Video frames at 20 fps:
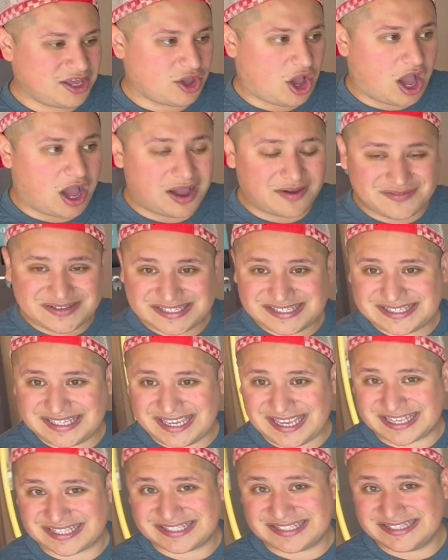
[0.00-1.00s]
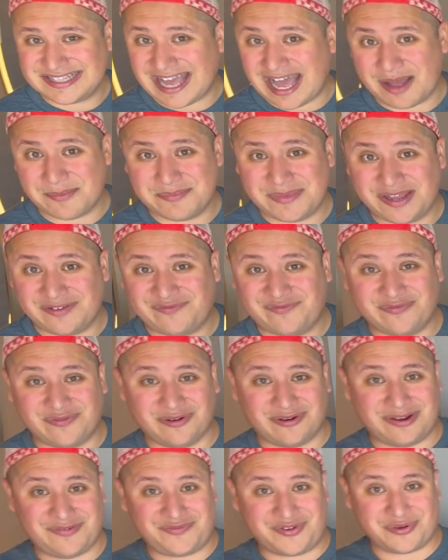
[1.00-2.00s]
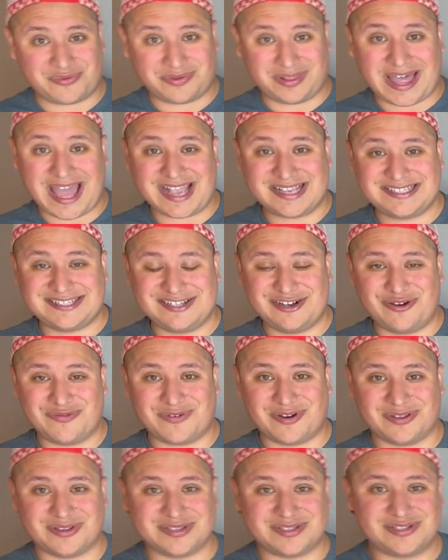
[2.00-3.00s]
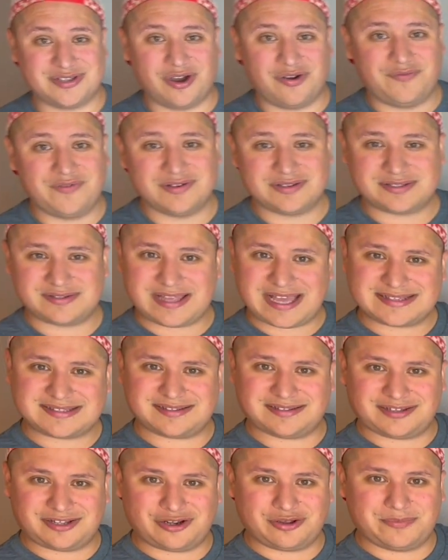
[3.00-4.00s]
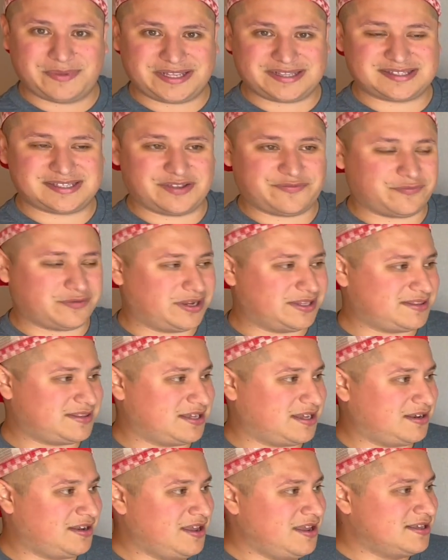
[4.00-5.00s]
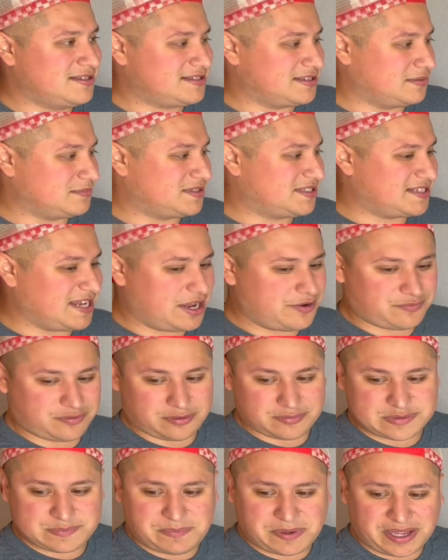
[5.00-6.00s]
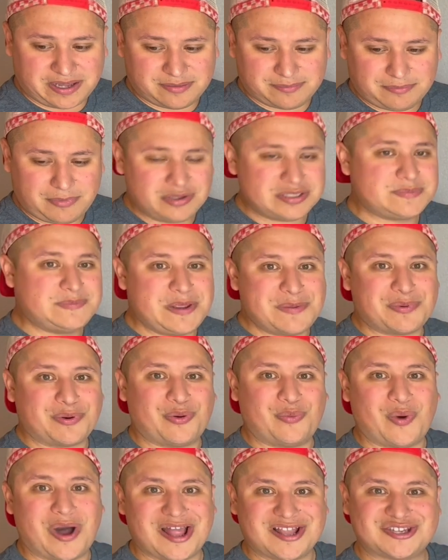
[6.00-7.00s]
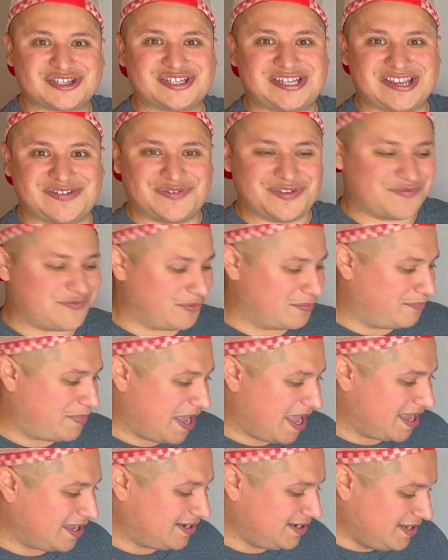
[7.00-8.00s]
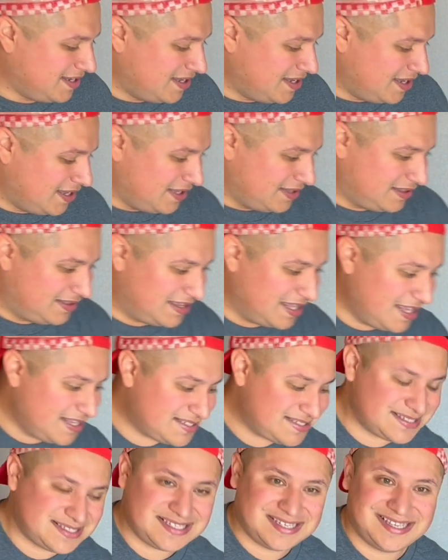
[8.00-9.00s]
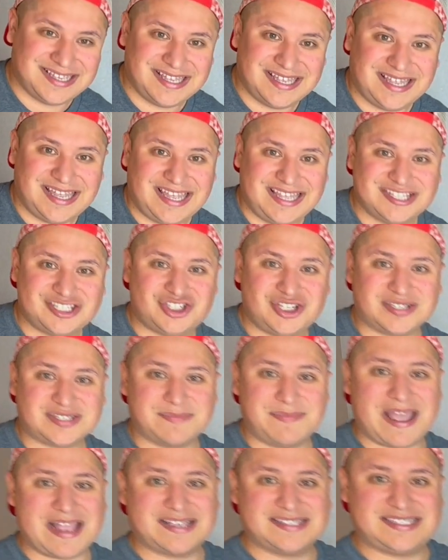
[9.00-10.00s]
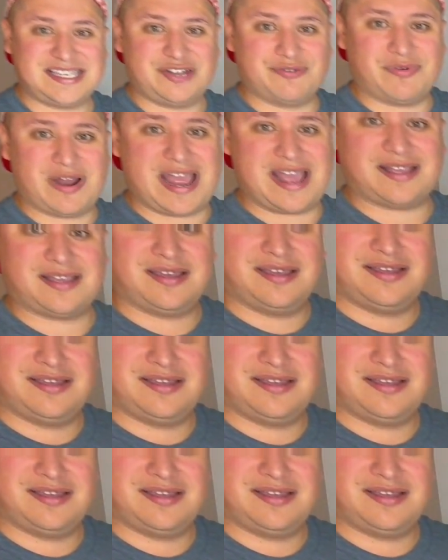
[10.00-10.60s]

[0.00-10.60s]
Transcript: Obviously, it's not meant for if you're relaxing over on the sofa, so that's a little bit different than some staterooms, but most people watch TV from bed. This is just a magazine rack.